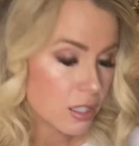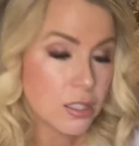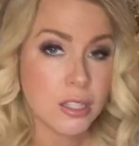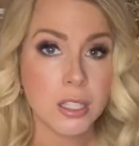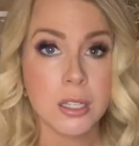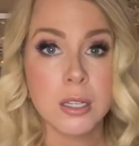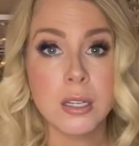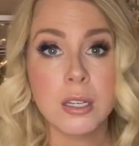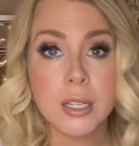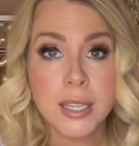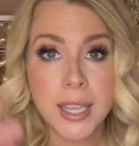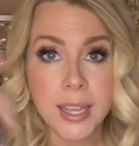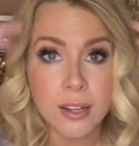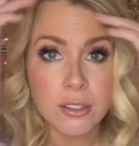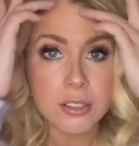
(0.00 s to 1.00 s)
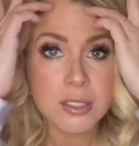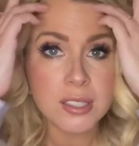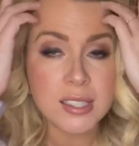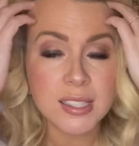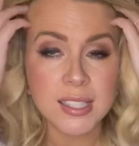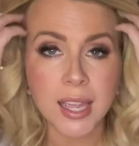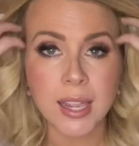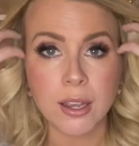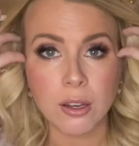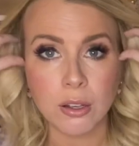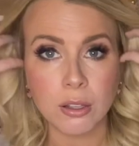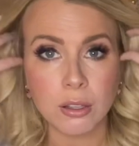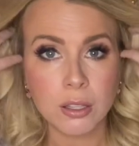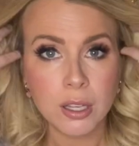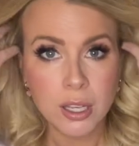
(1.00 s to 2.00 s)
The candle
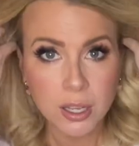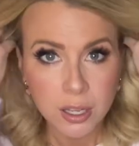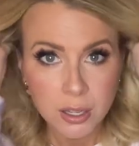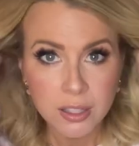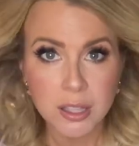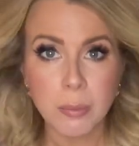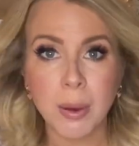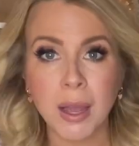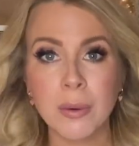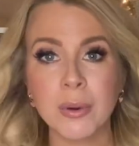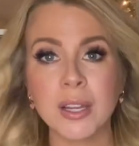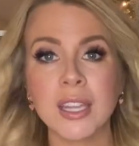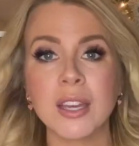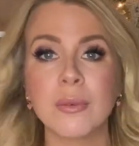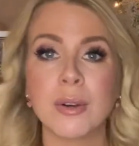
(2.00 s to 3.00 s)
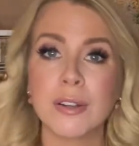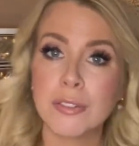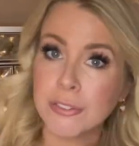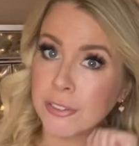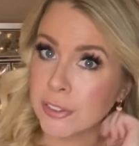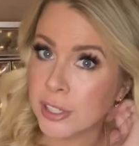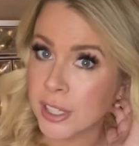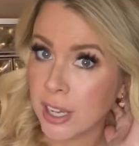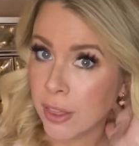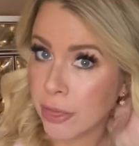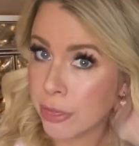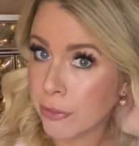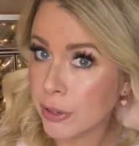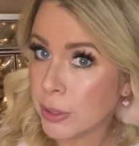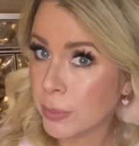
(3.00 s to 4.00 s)
sale, the buy one, get one free on
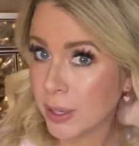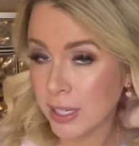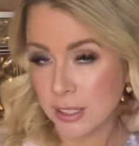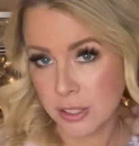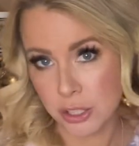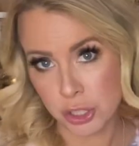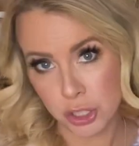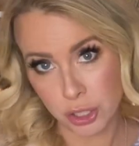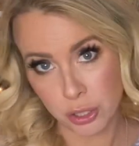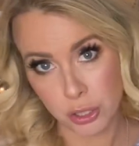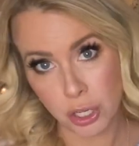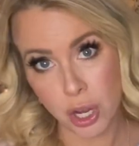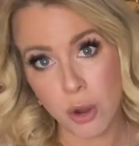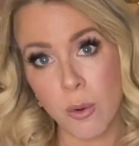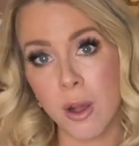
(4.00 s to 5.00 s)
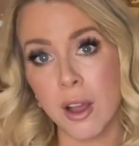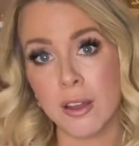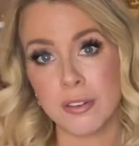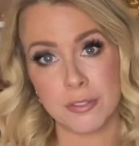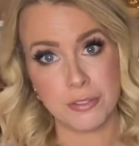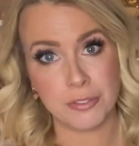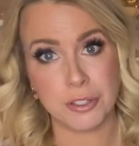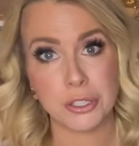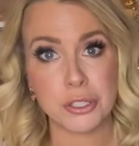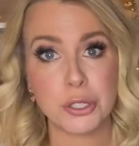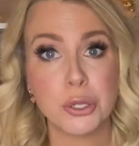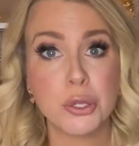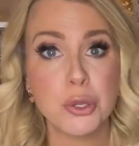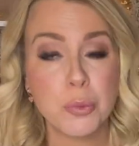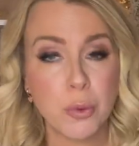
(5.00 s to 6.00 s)
3 Wicks, should go on for
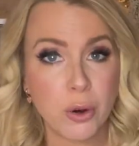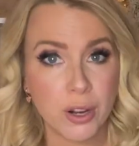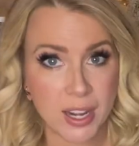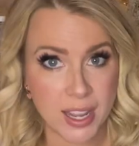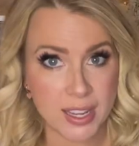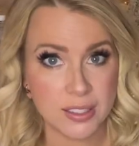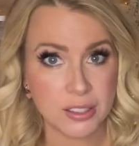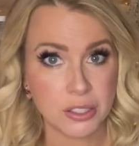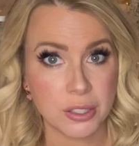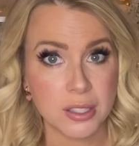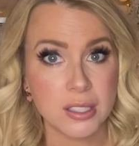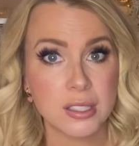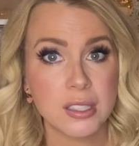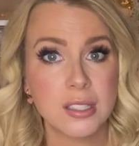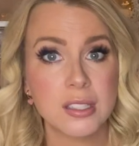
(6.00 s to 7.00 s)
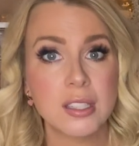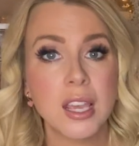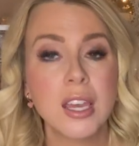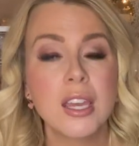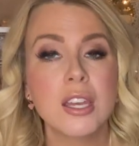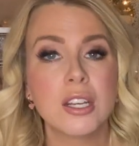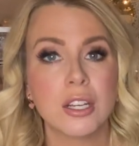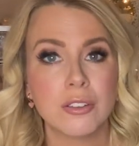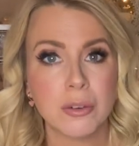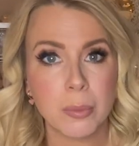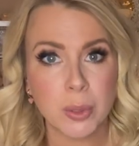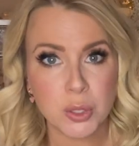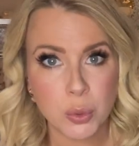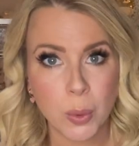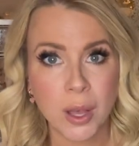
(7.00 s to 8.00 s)
2 more days. So this is November
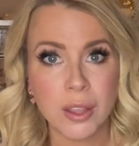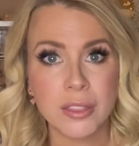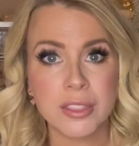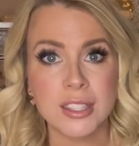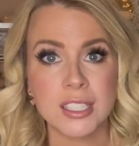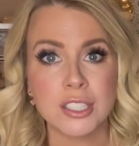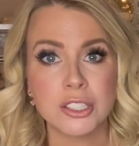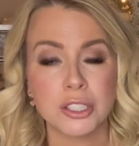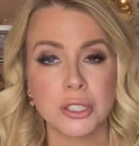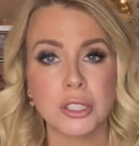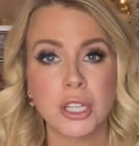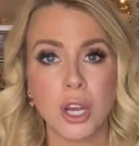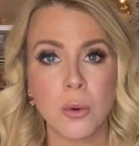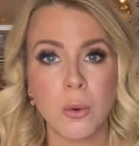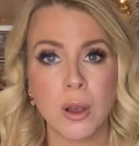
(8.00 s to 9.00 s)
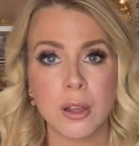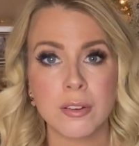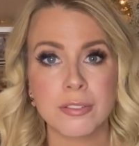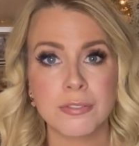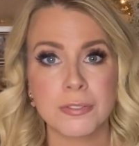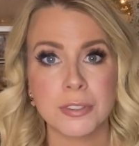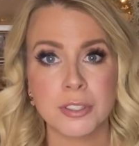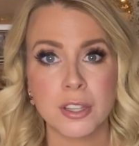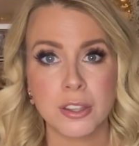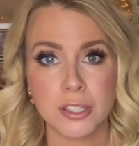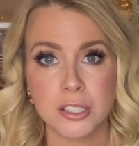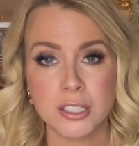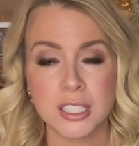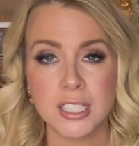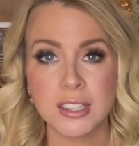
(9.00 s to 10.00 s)
12th, it should go on for the
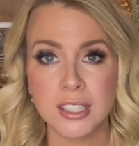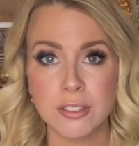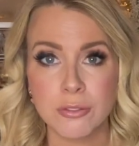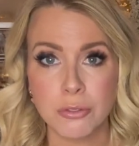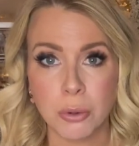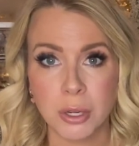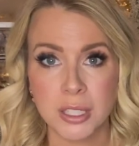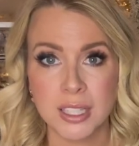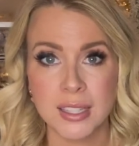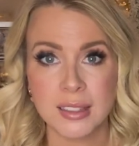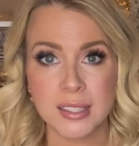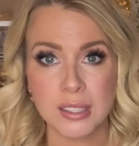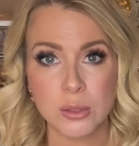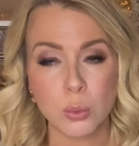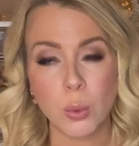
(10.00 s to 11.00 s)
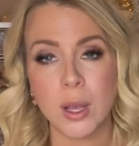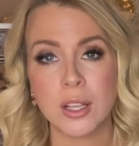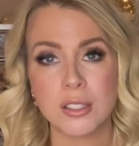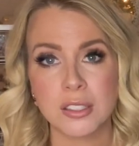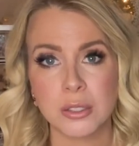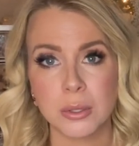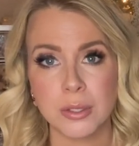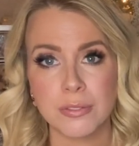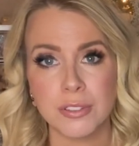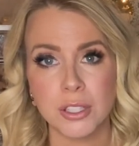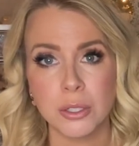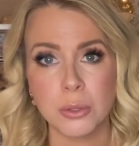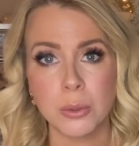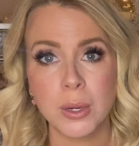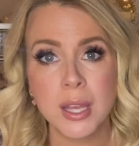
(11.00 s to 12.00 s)
13th and 14th as well. So if
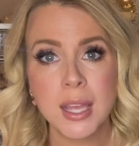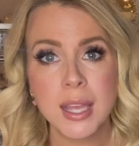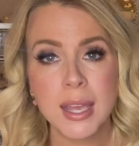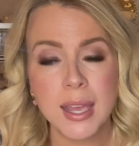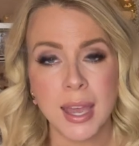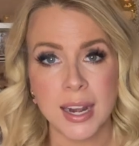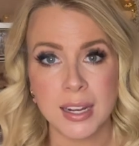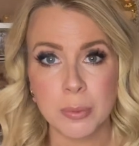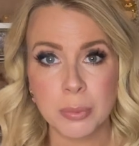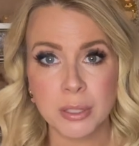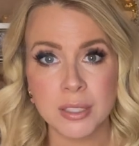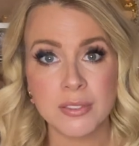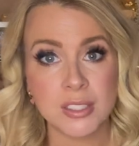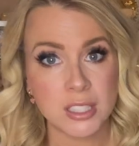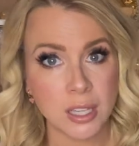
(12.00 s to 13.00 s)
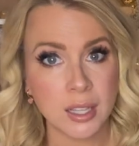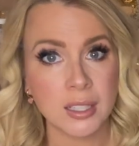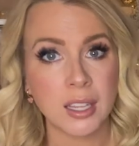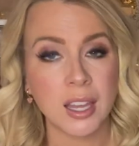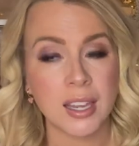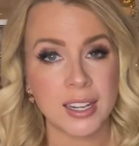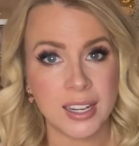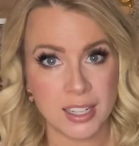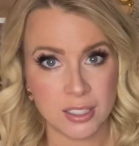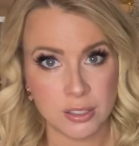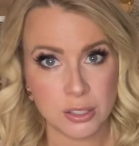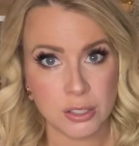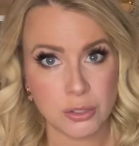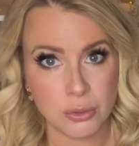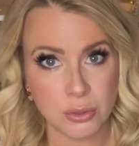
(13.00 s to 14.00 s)
you, and I believe it's online and in
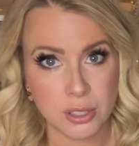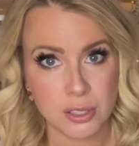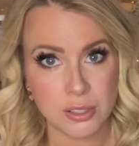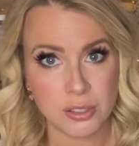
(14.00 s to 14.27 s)
stores.